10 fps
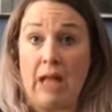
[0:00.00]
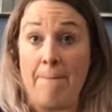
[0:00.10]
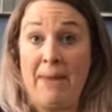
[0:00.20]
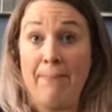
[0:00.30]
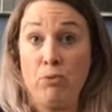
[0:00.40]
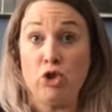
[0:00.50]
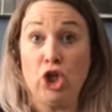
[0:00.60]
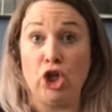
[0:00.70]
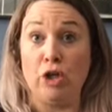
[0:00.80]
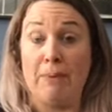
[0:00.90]
And people
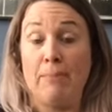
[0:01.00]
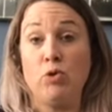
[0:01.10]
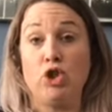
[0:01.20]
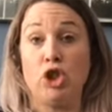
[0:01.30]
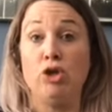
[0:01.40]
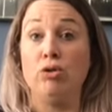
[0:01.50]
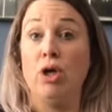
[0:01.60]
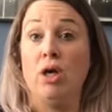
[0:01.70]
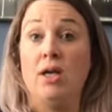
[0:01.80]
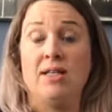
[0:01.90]
do,
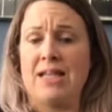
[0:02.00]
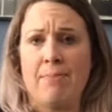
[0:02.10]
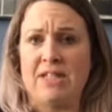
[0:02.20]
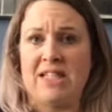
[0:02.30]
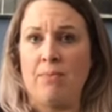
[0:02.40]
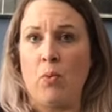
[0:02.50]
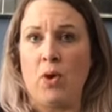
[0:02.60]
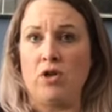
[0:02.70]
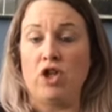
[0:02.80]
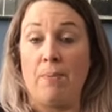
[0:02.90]
same as Slimming
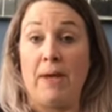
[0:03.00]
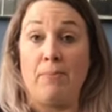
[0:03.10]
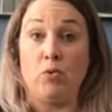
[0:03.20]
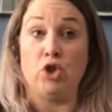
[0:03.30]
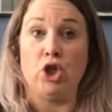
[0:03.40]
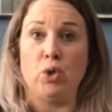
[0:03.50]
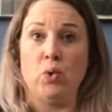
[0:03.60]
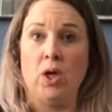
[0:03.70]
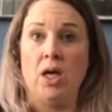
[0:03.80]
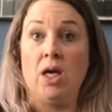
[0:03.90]
World, you know, people
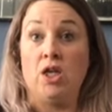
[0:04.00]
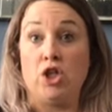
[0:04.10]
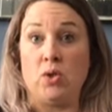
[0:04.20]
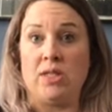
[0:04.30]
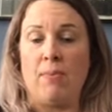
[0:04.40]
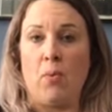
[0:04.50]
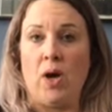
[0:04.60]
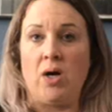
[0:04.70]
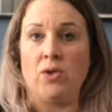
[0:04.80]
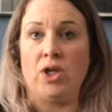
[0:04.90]
do Slimming
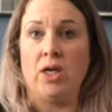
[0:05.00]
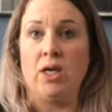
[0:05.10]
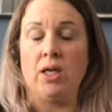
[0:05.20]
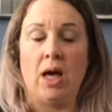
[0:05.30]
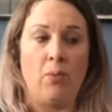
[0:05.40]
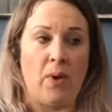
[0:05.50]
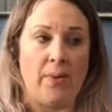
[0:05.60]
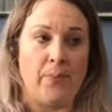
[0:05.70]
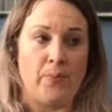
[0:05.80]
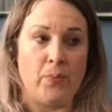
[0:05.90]
World and
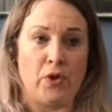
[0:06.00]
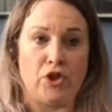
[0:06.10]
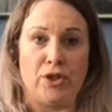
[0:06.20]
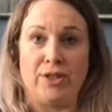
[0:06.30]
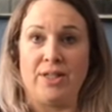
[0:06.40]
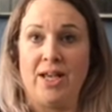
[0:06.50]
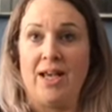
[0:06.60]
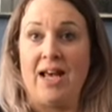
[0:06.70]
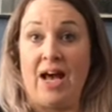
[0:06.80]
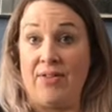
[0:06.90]
Weight Watchers
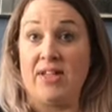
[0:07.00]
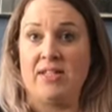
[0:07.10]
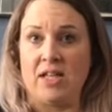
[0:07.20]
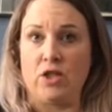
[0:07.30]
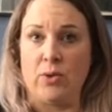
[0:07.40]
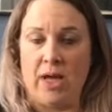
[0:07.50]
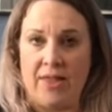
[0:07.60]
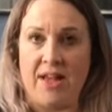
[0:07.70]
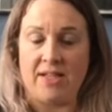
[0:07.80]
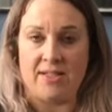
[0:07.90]
and they stick to it
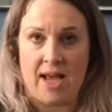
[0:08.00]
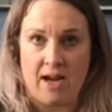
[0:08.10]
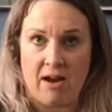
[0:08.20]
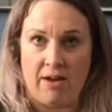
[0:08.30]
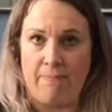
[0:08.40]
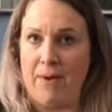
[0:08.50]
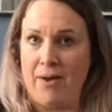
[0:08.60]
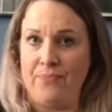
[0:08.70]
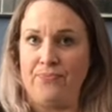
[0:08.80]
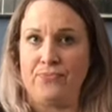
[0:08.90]
and that's their life,
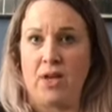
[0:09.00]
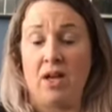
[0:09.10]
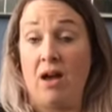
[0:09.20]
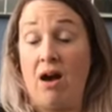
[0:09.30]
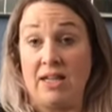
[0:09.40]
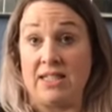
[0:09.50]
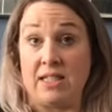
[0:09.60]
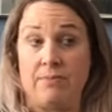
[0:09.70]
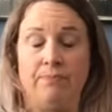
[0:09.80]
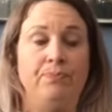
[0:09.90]
but I
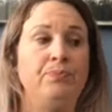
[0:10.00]
didn't.